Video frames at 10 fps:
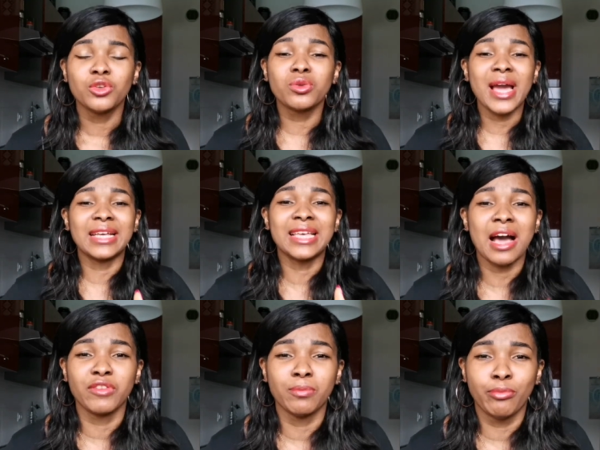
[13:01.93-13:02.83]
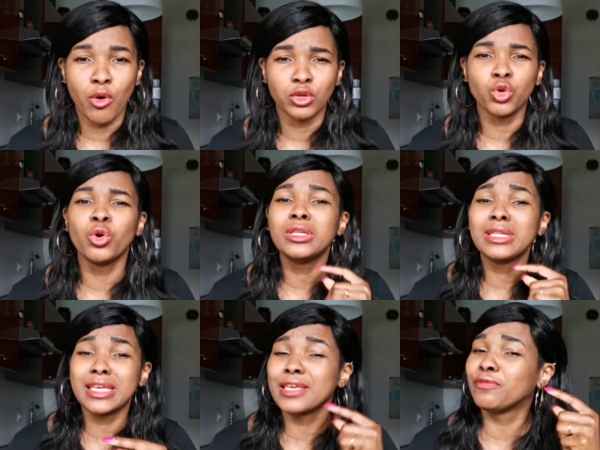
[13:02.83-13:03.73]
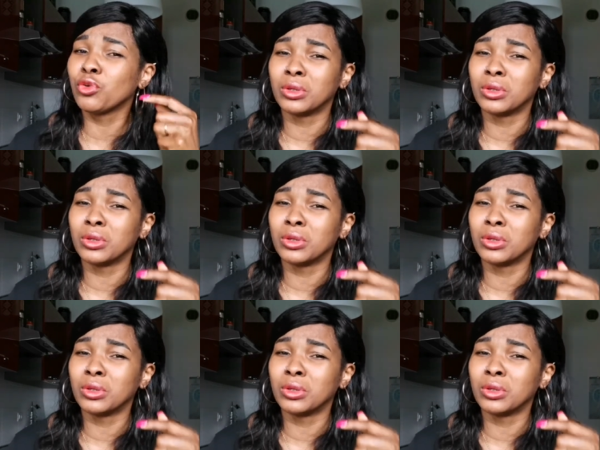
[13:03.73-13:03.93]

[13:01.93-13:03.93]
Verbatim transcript: You guys have a bond. Only if